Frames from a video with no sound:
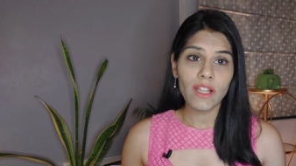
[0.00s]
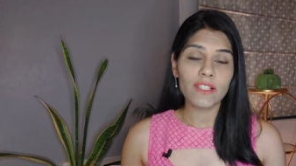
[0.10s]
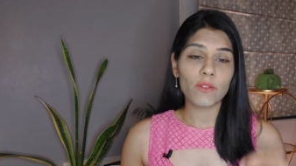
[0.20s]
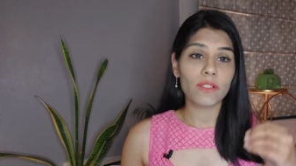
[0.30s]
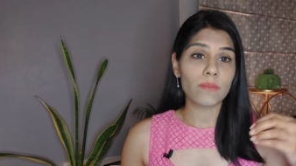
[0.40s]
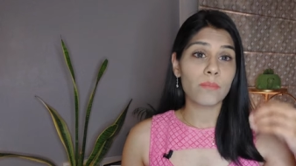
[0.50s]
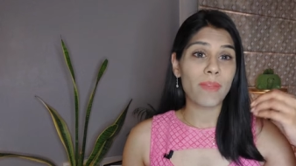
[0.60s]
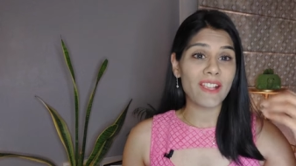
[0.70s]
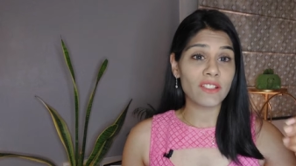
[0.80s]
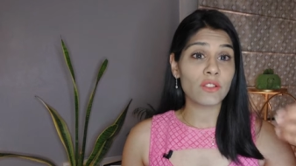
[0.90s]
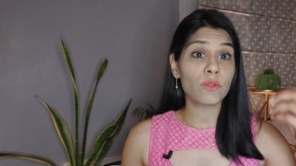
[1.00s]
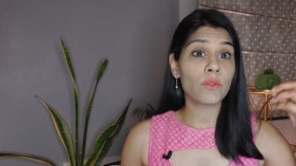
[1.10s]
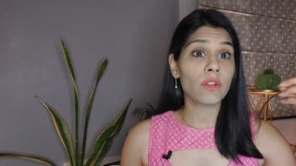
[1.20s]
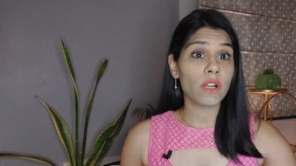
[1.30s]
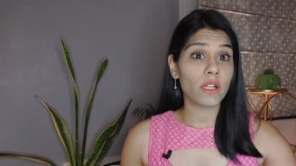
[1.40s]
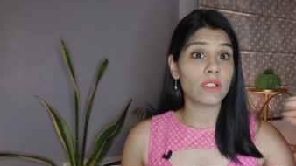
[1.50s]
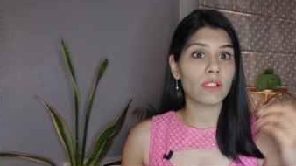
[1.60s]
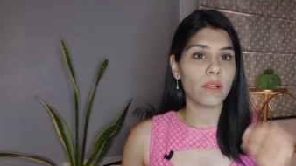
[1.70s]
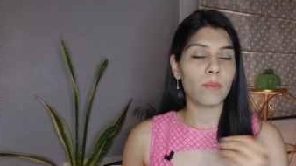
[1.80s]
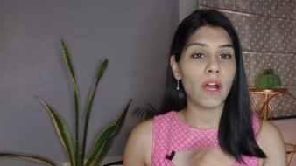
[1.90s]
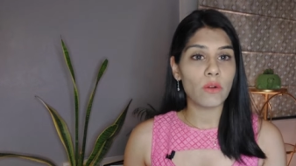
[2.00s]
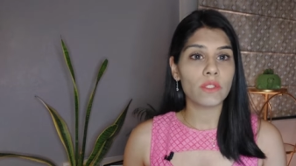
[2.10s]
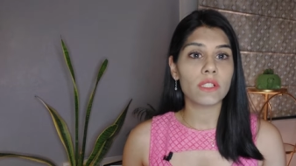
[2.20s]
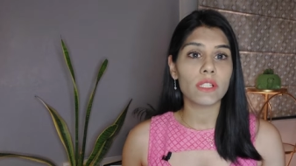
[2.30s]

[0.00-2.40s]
So it's best to cut them out.